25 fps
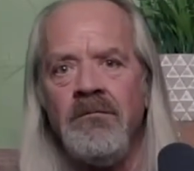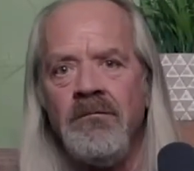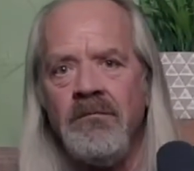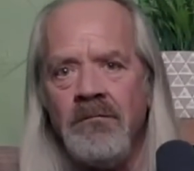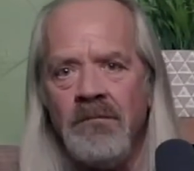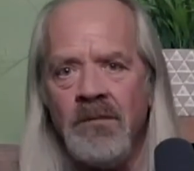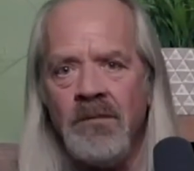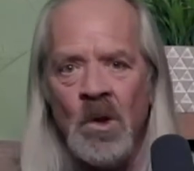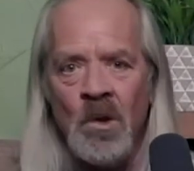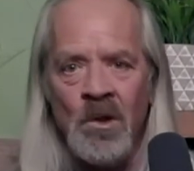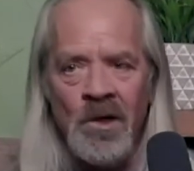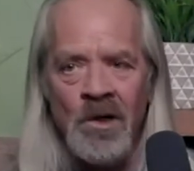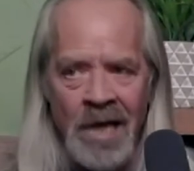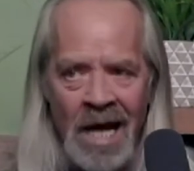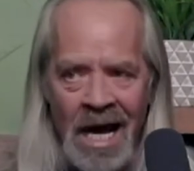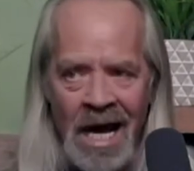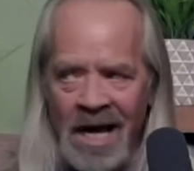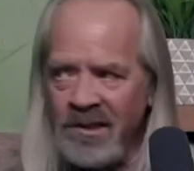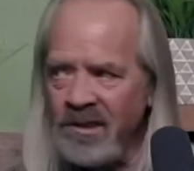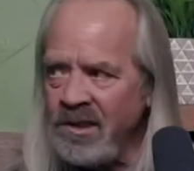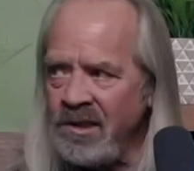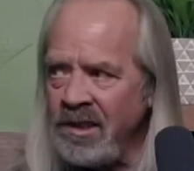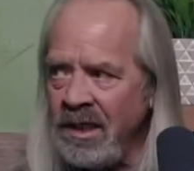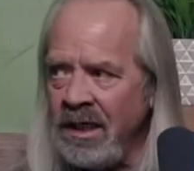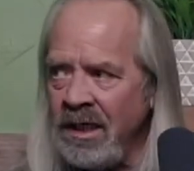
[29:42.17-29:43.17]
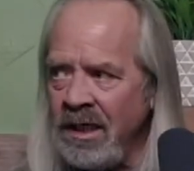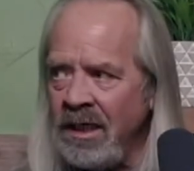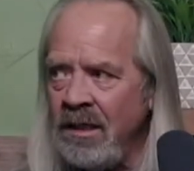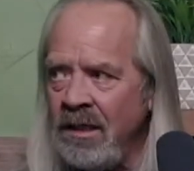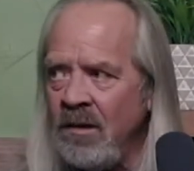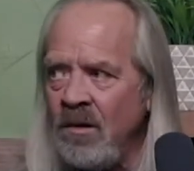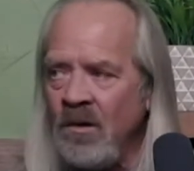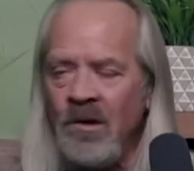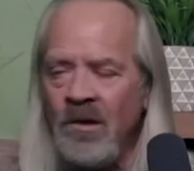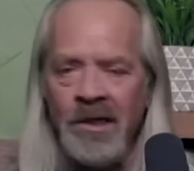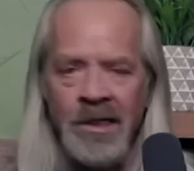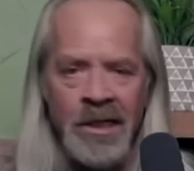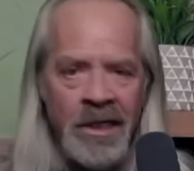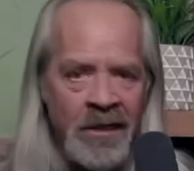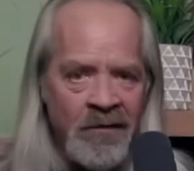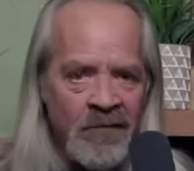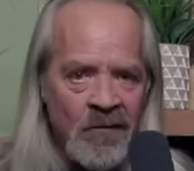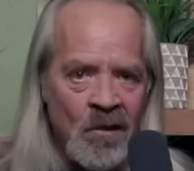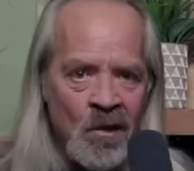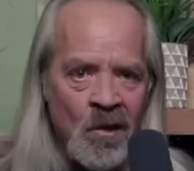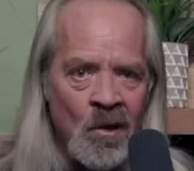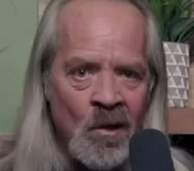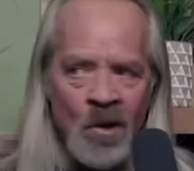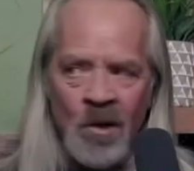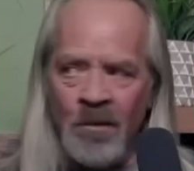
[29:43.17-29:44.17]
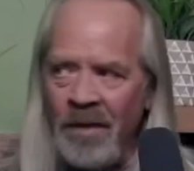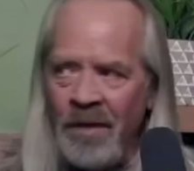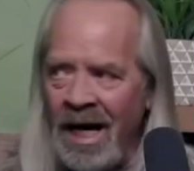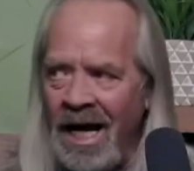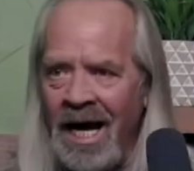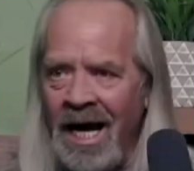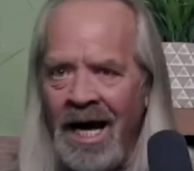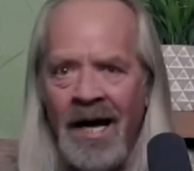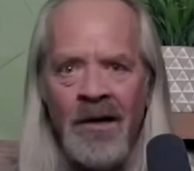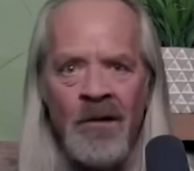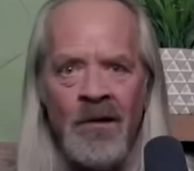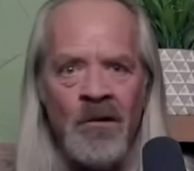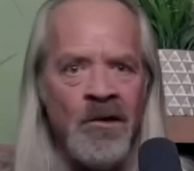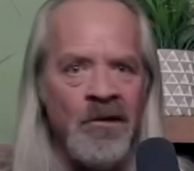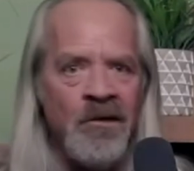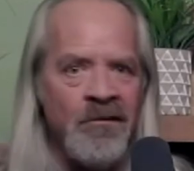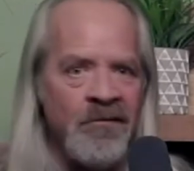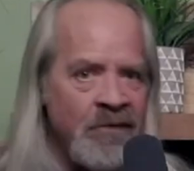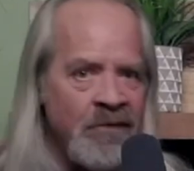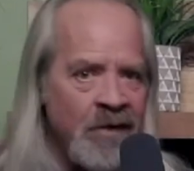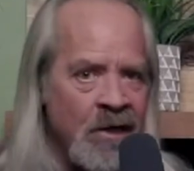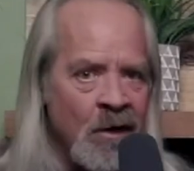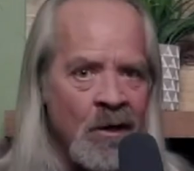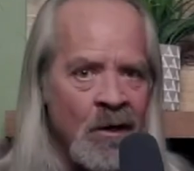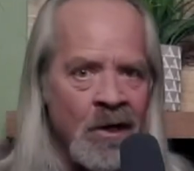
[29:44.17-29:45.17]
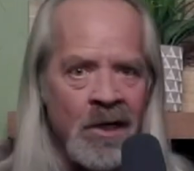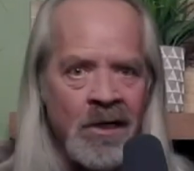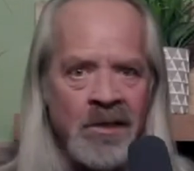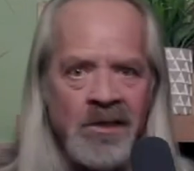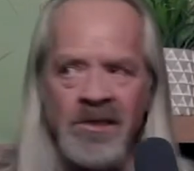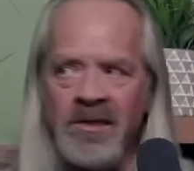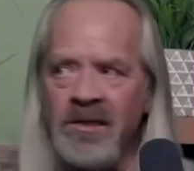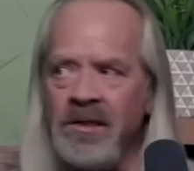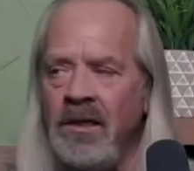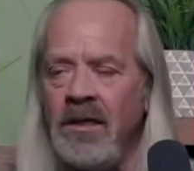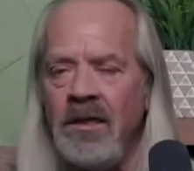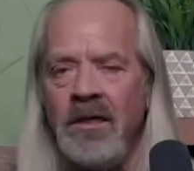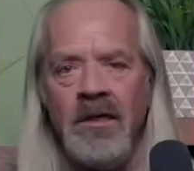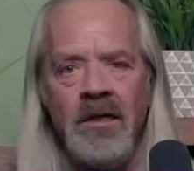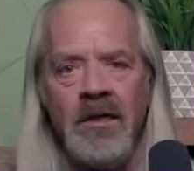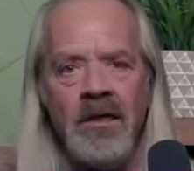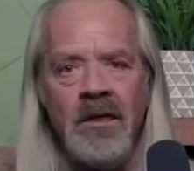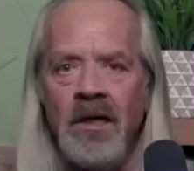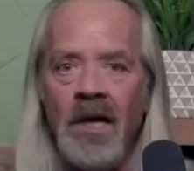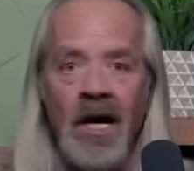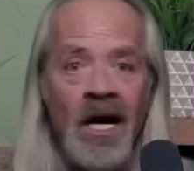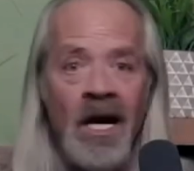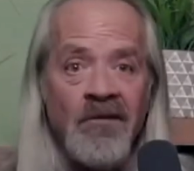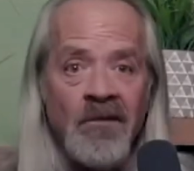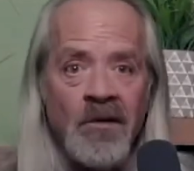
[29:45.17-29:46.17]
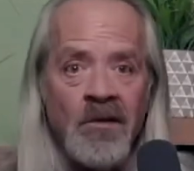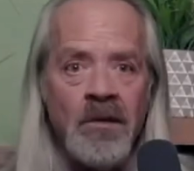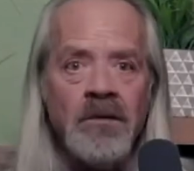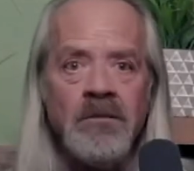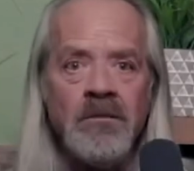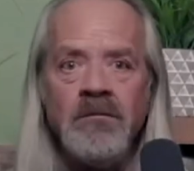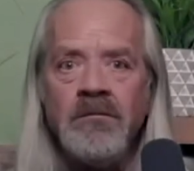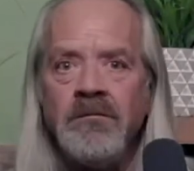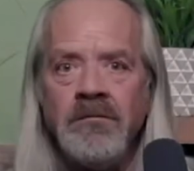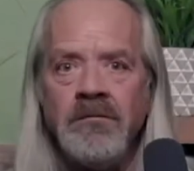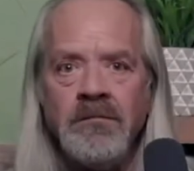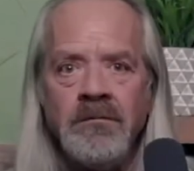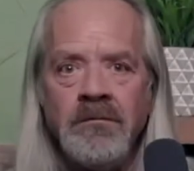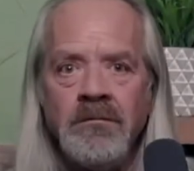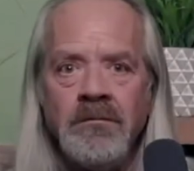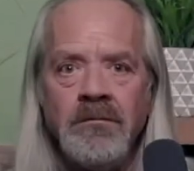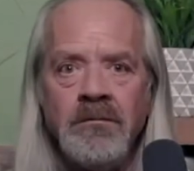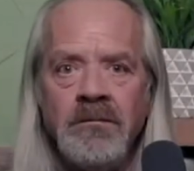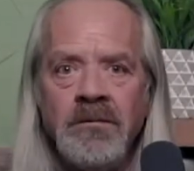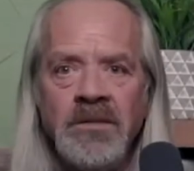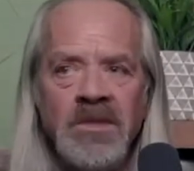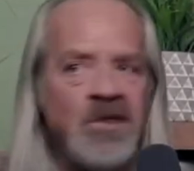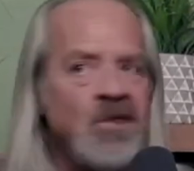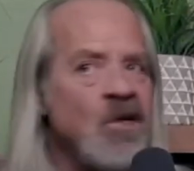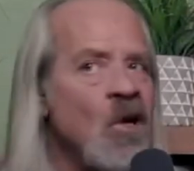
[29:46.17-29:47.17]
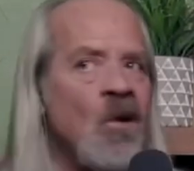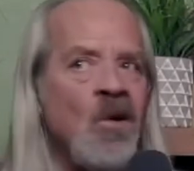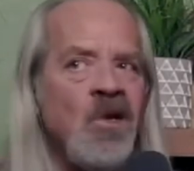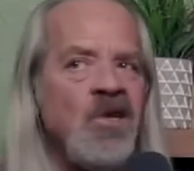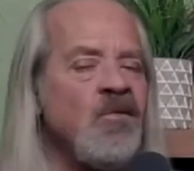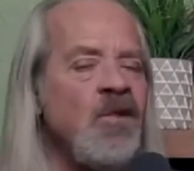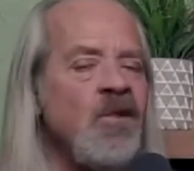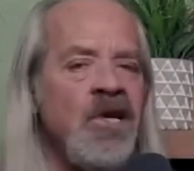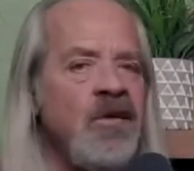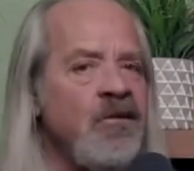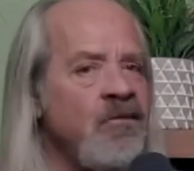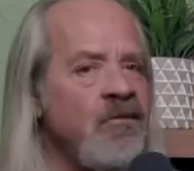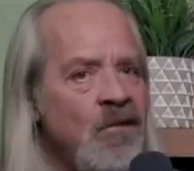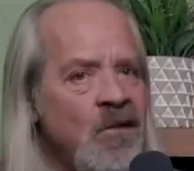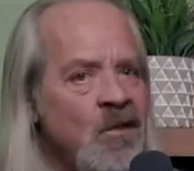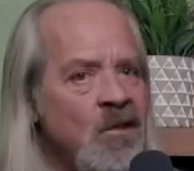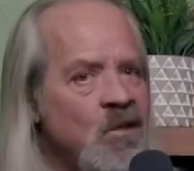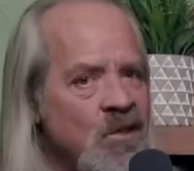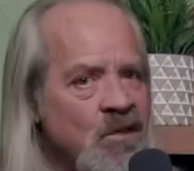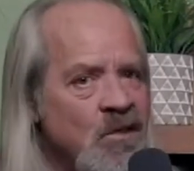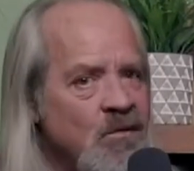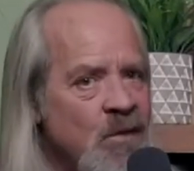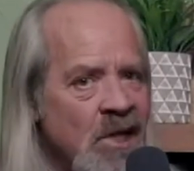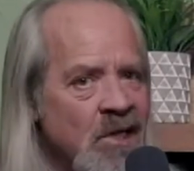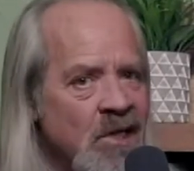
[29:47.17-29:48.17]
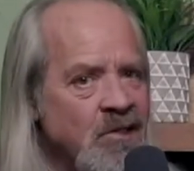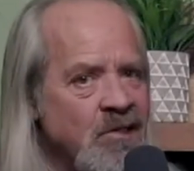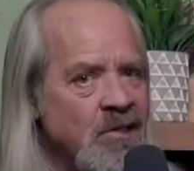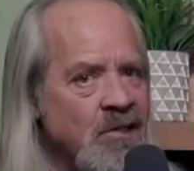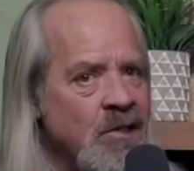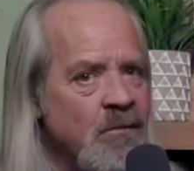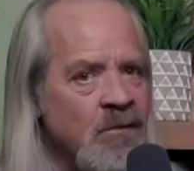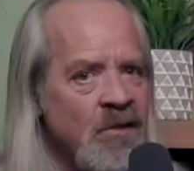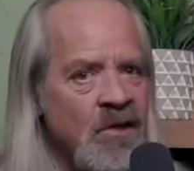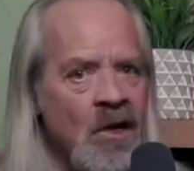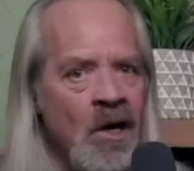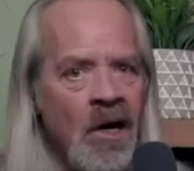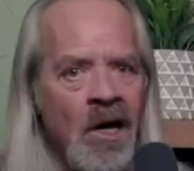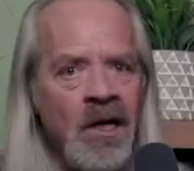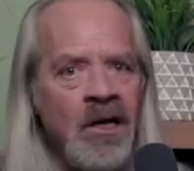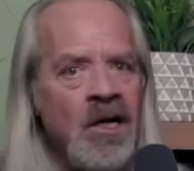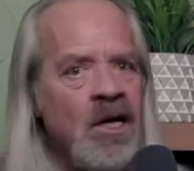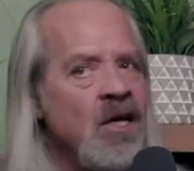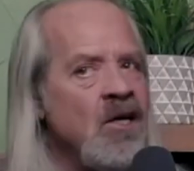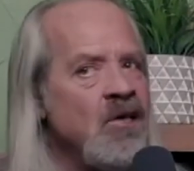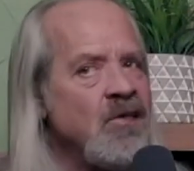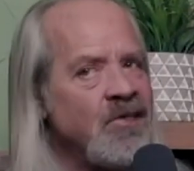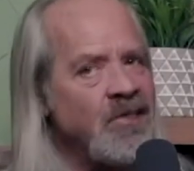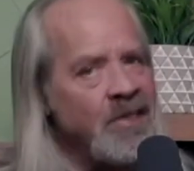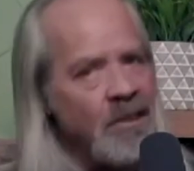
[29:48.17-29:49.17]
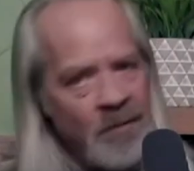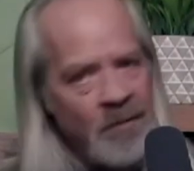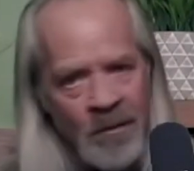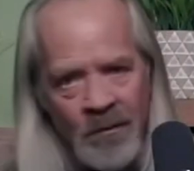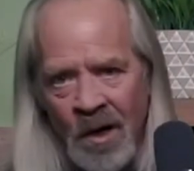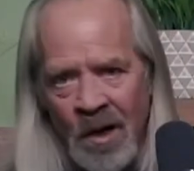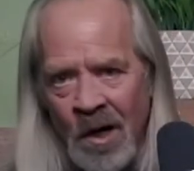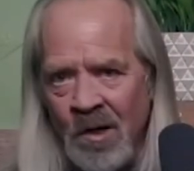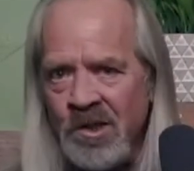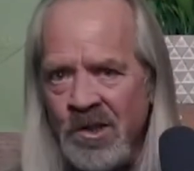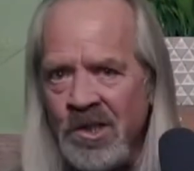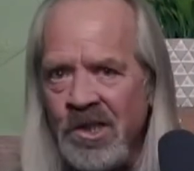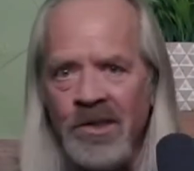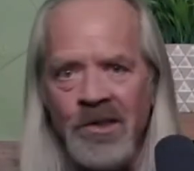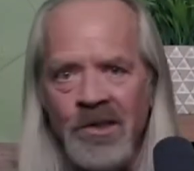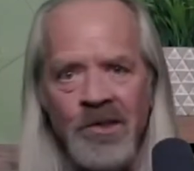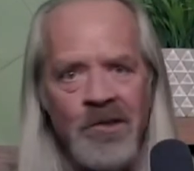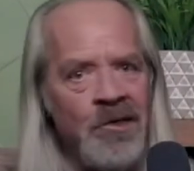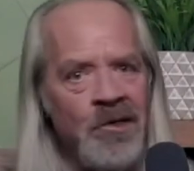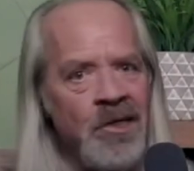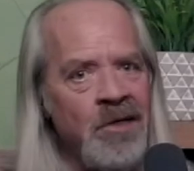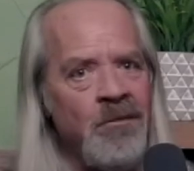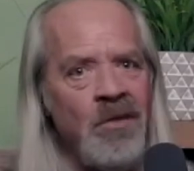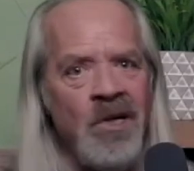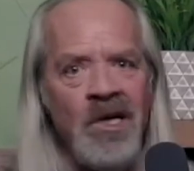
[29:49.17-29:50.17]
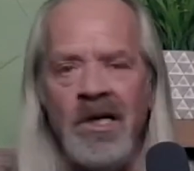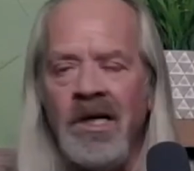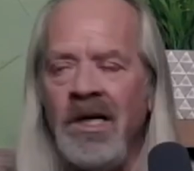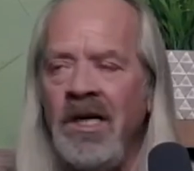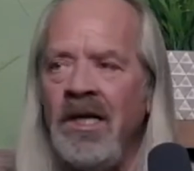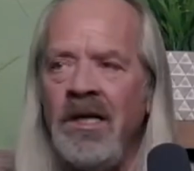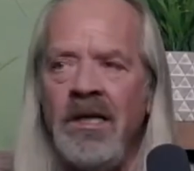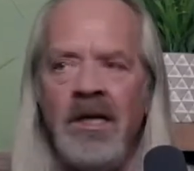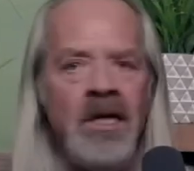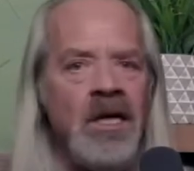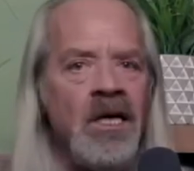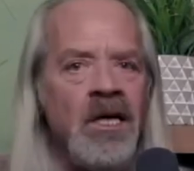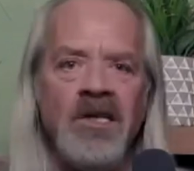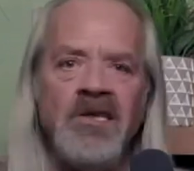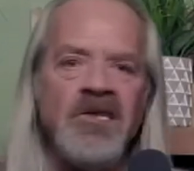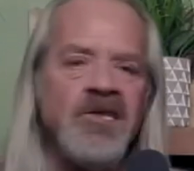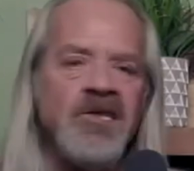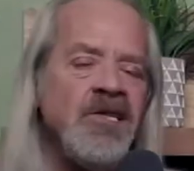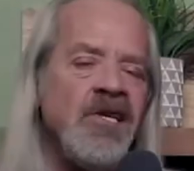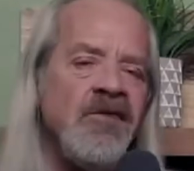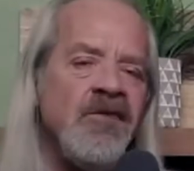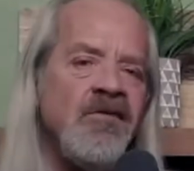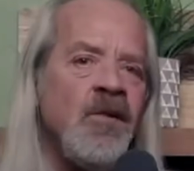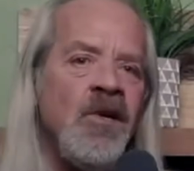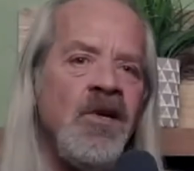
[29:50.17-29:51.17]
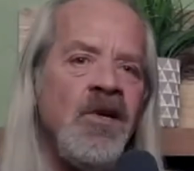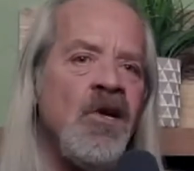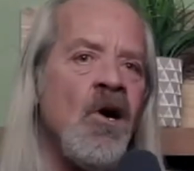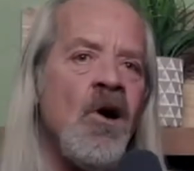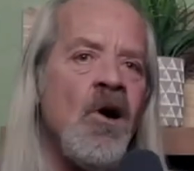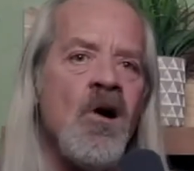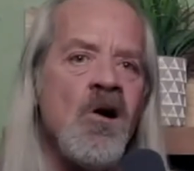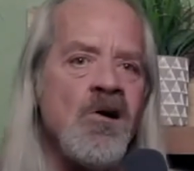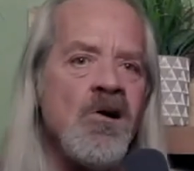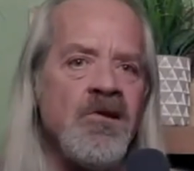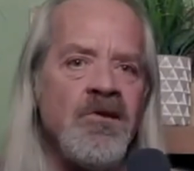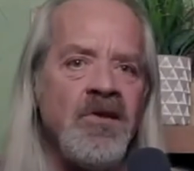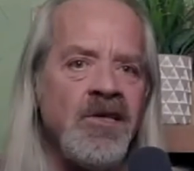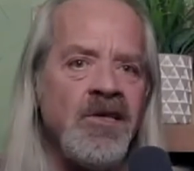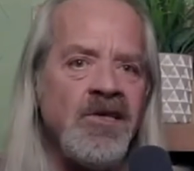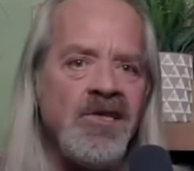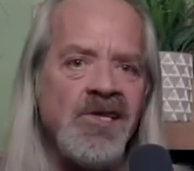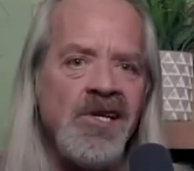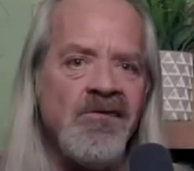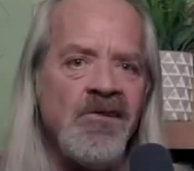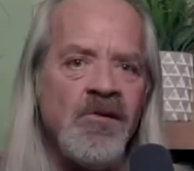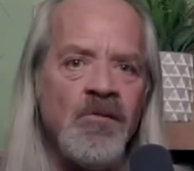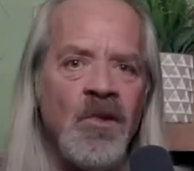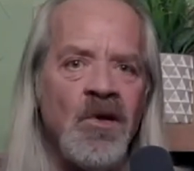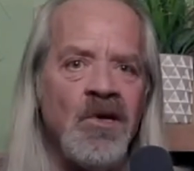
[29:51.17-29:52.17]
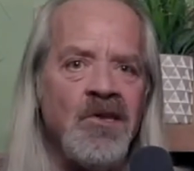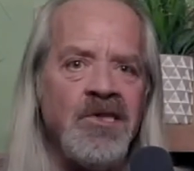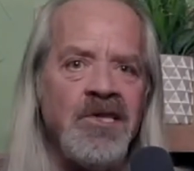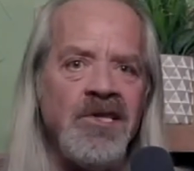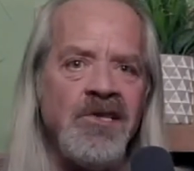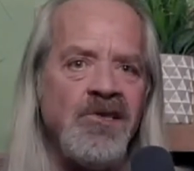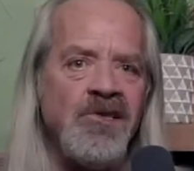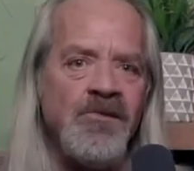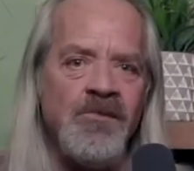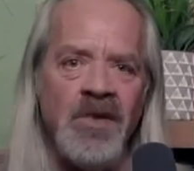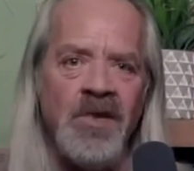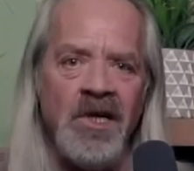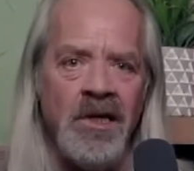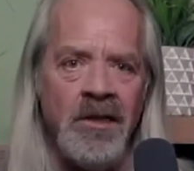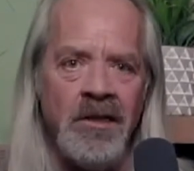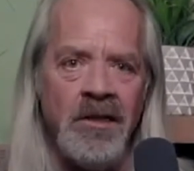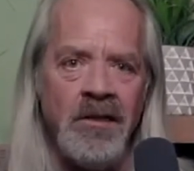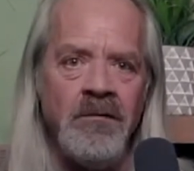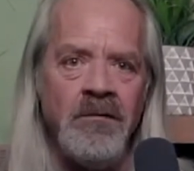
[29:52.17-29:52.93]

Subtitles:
or nasty, or evil, or bad, or nefarious, ever. It's always been influenced by some thought, some emotion creeping in. It's never been the heart that's ever participated.